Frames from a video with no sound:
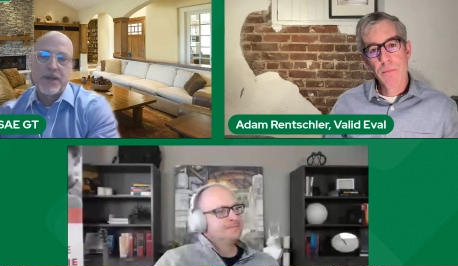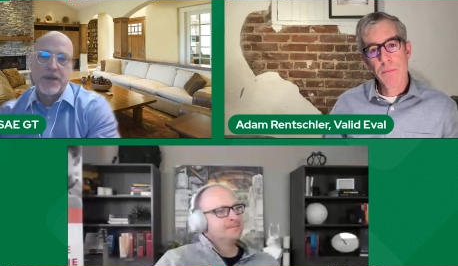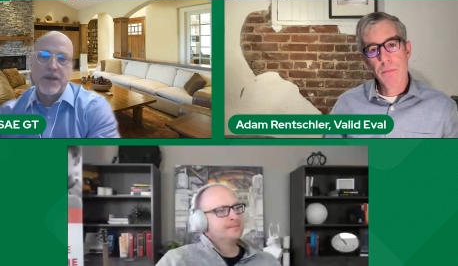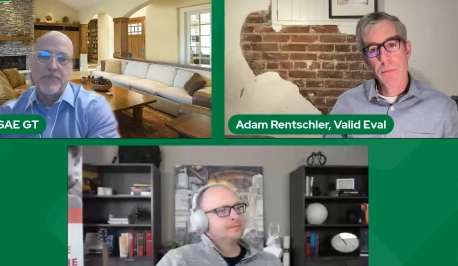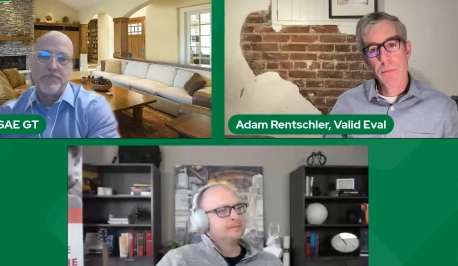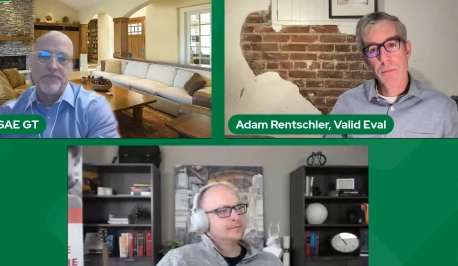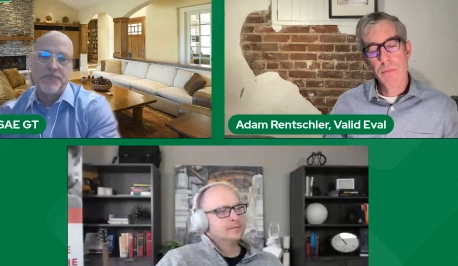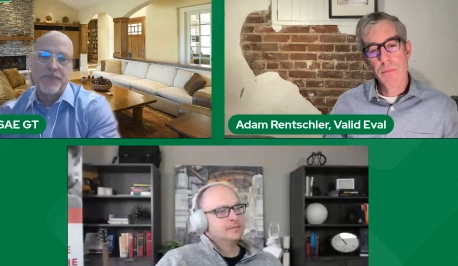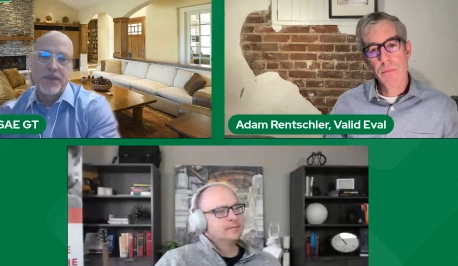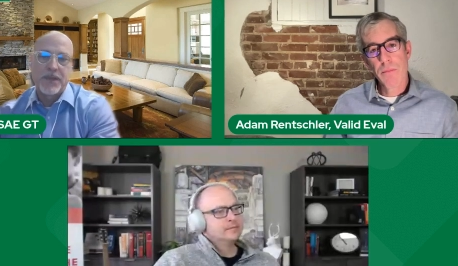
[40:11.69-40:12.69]
Speaker 1: Um,
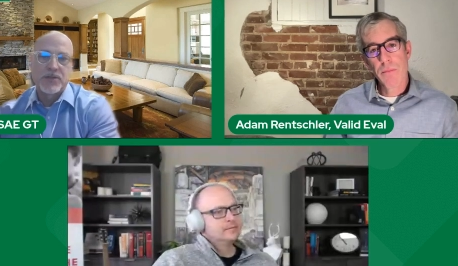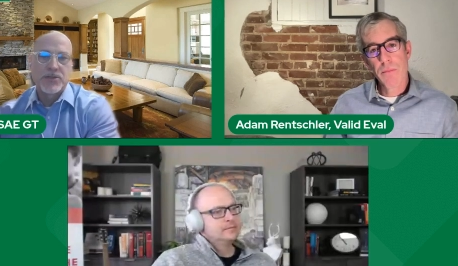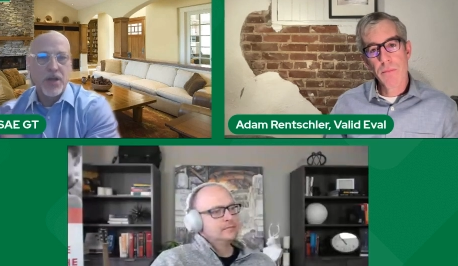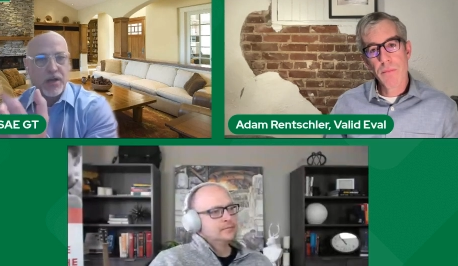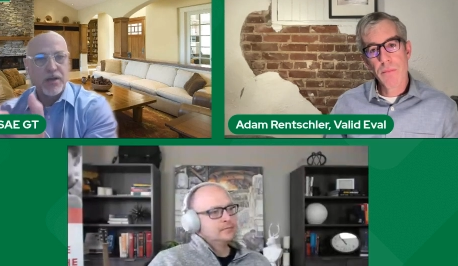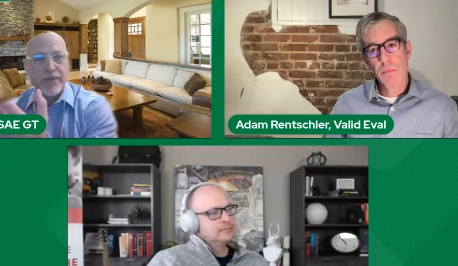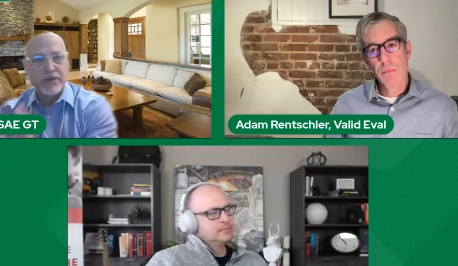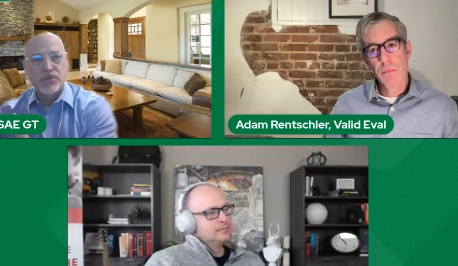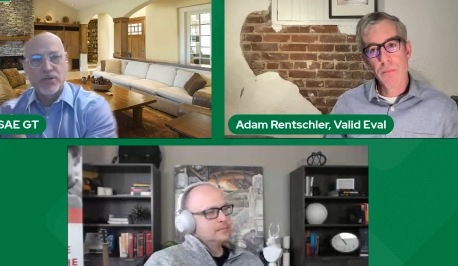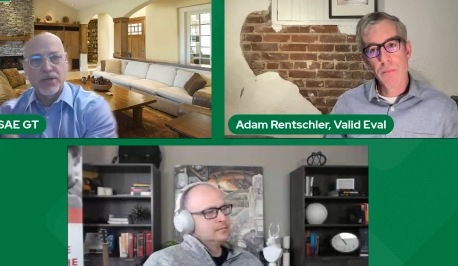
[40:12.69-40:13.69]
talk about
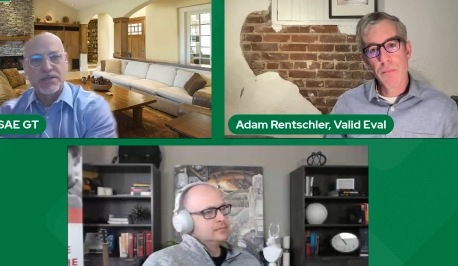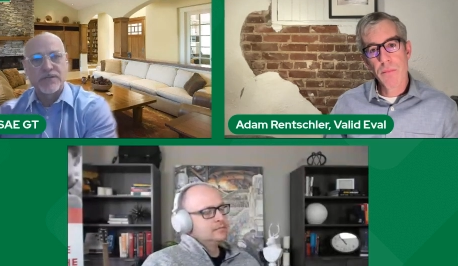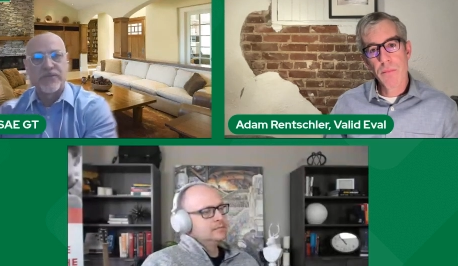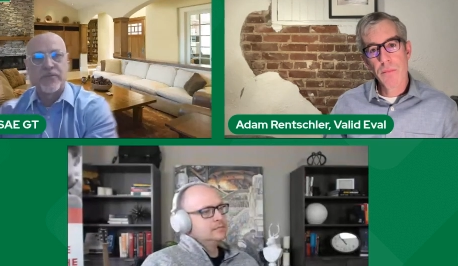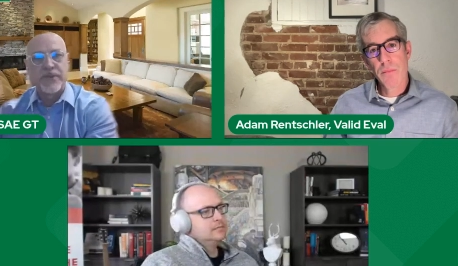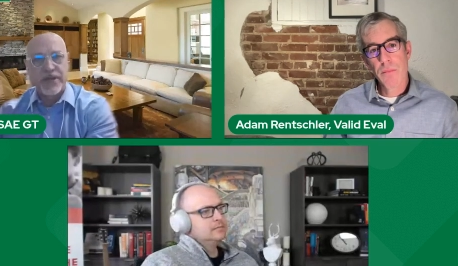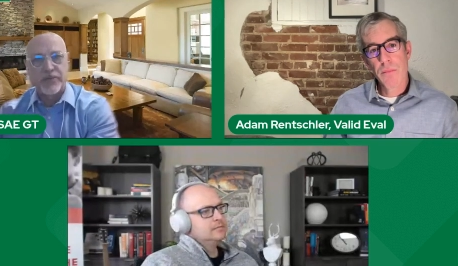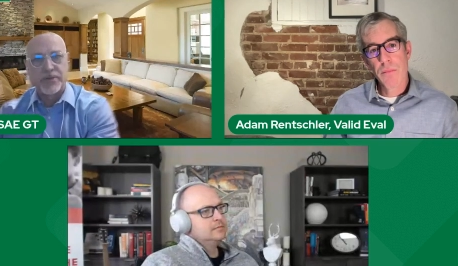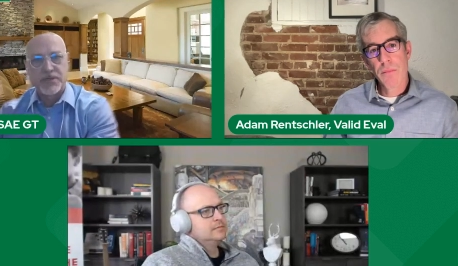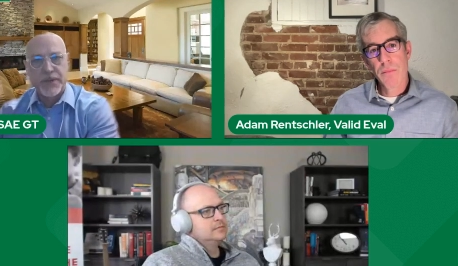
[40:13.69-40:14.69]
trust from their
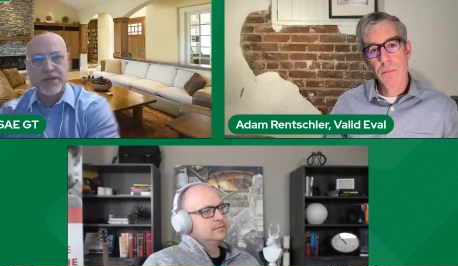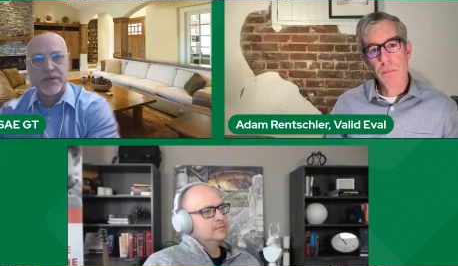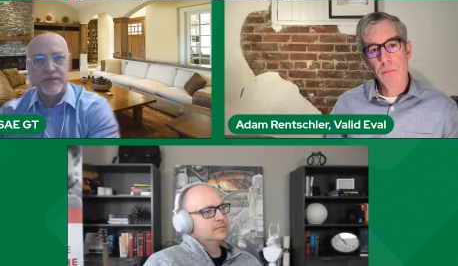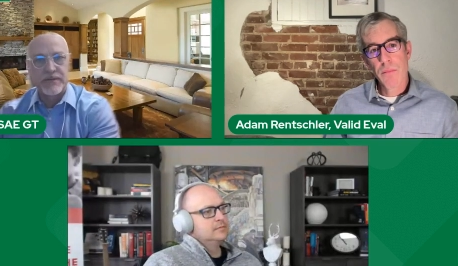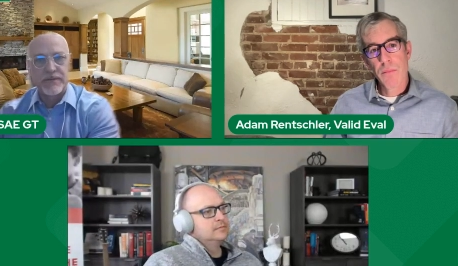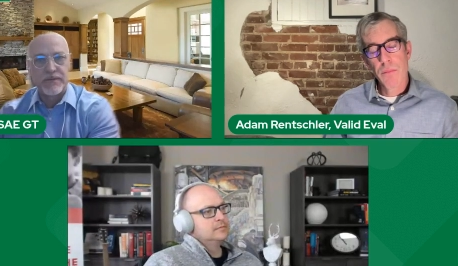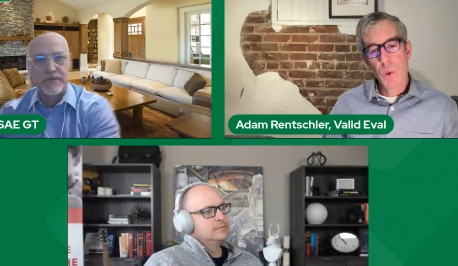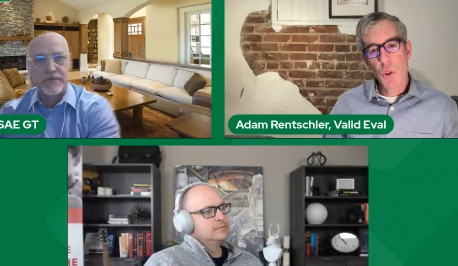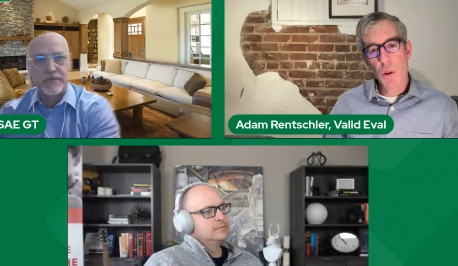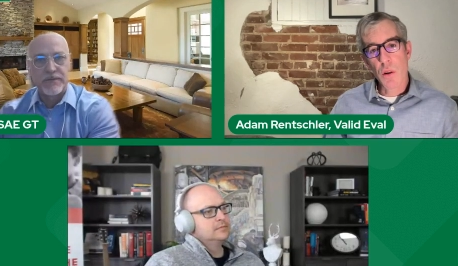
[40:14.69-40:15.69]
perspective.
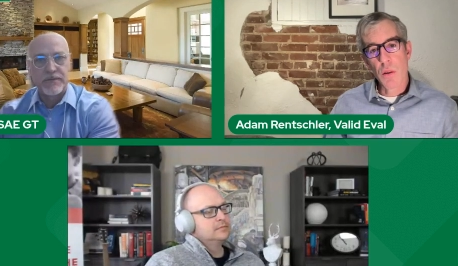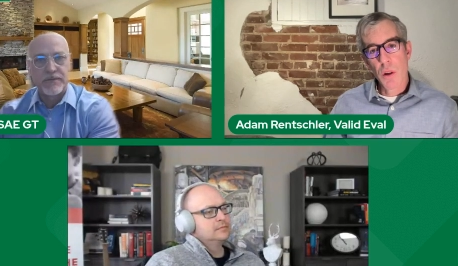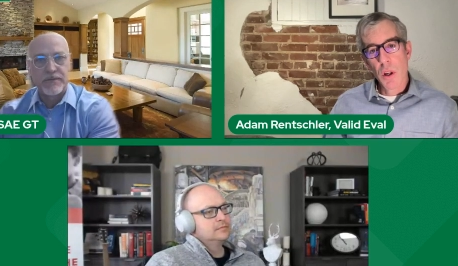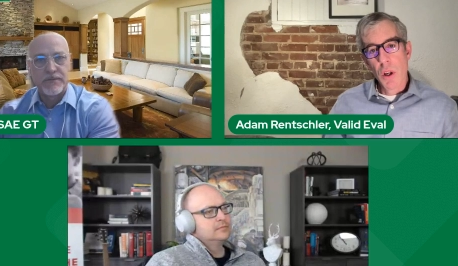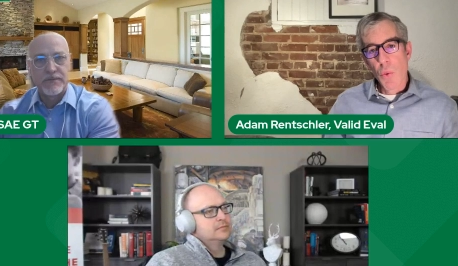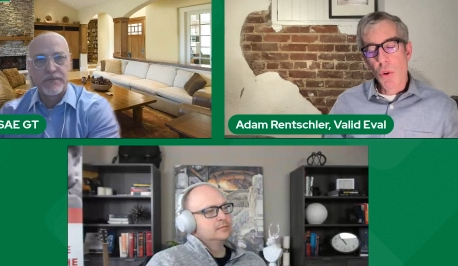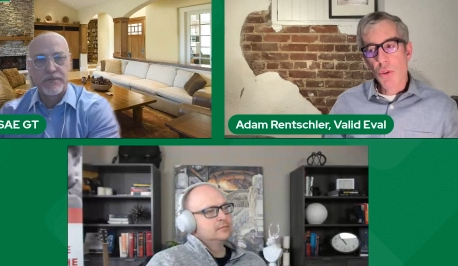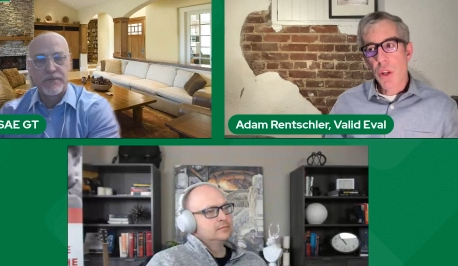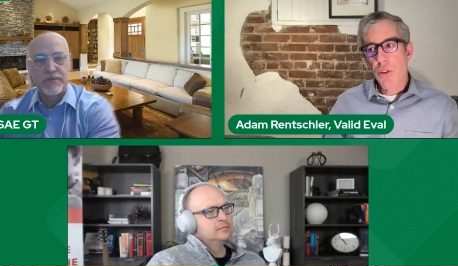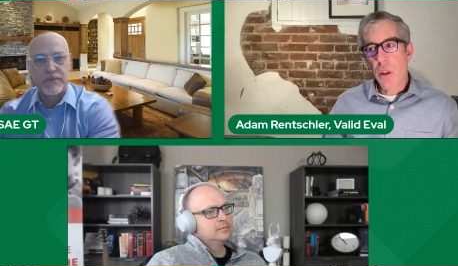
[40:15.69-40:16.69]
Speaker 2: Sure. Well,
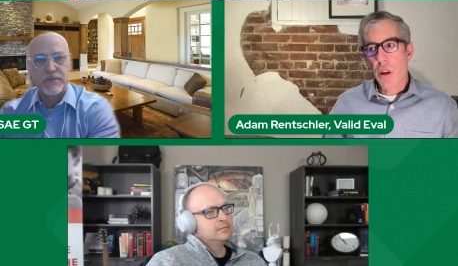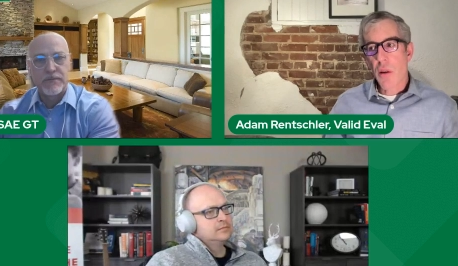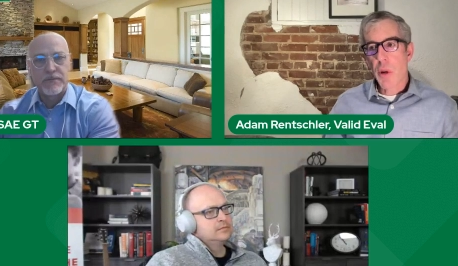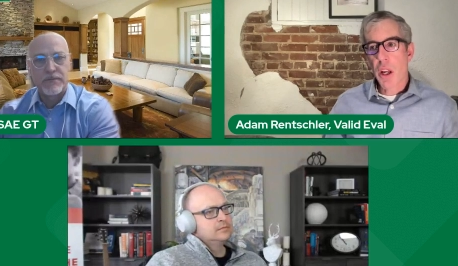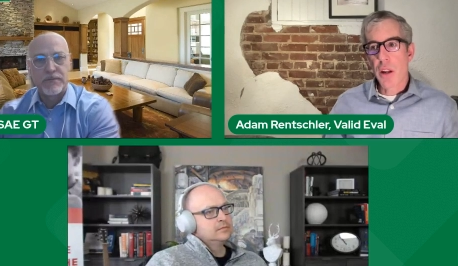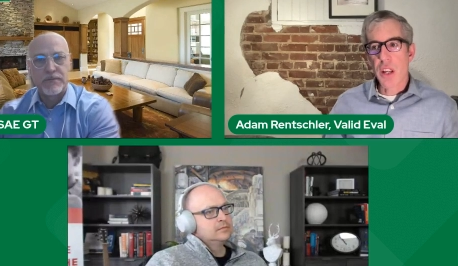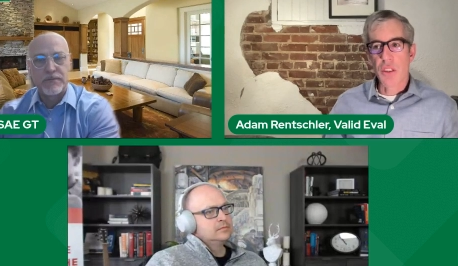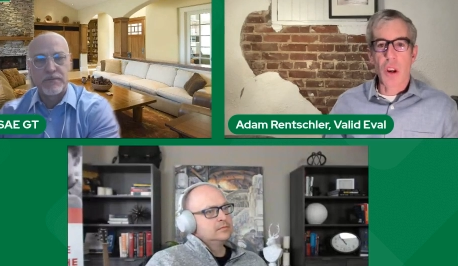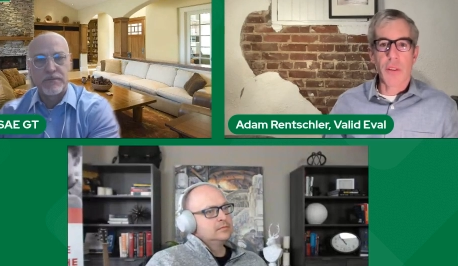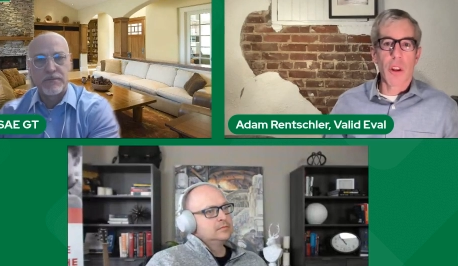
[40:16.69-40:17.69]
trust in the government
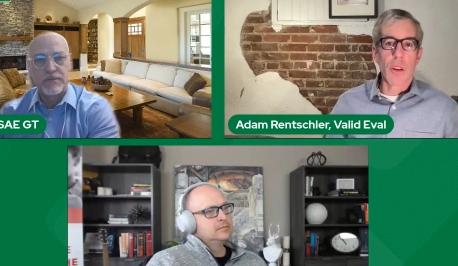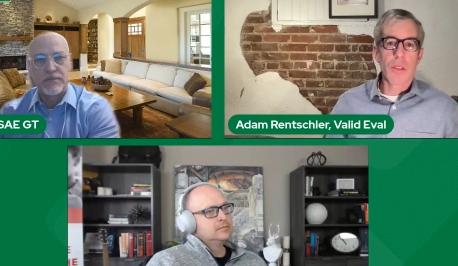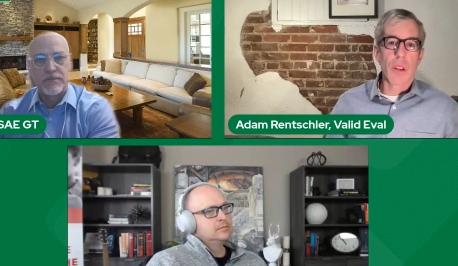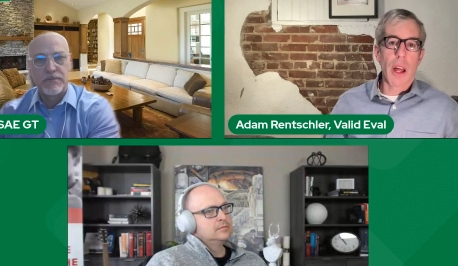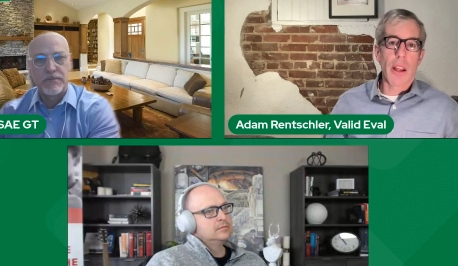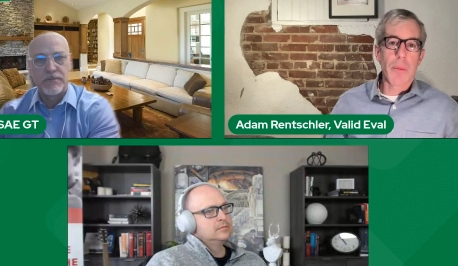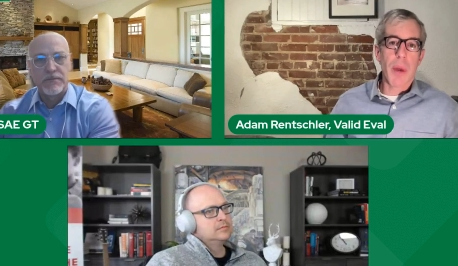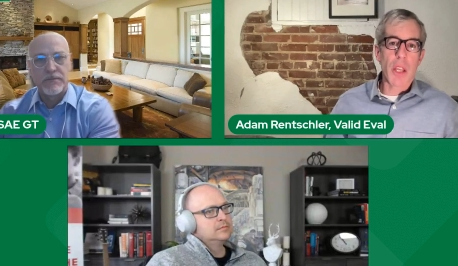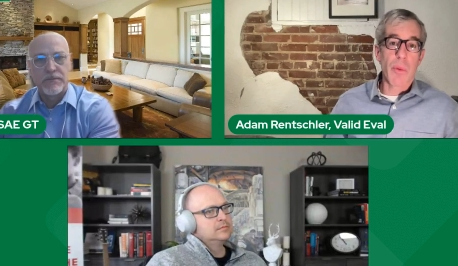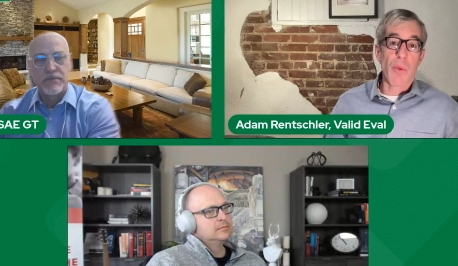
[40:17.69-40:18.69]
context often looks a lot like
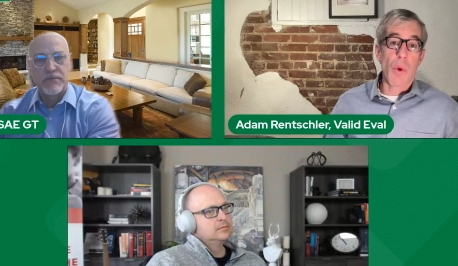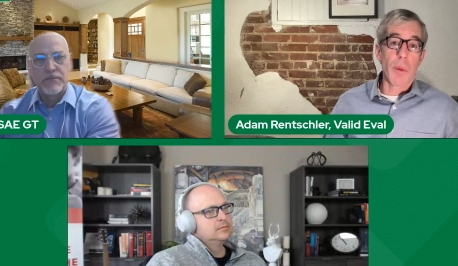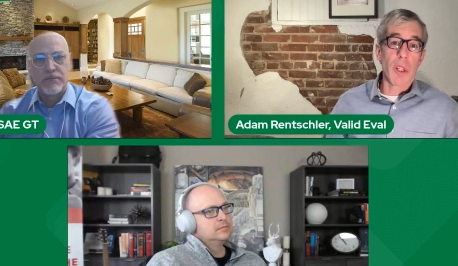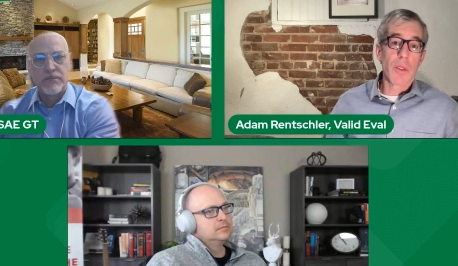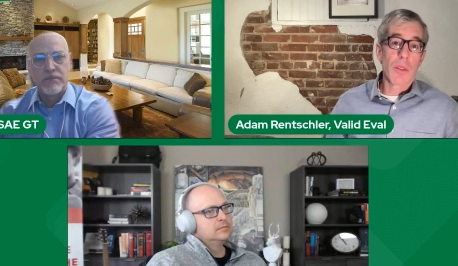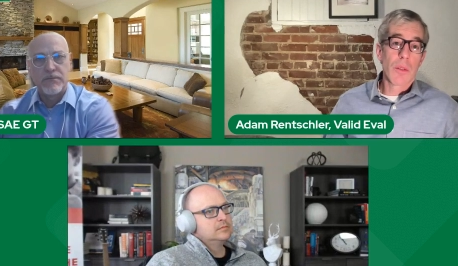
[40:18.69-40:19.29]
past performance,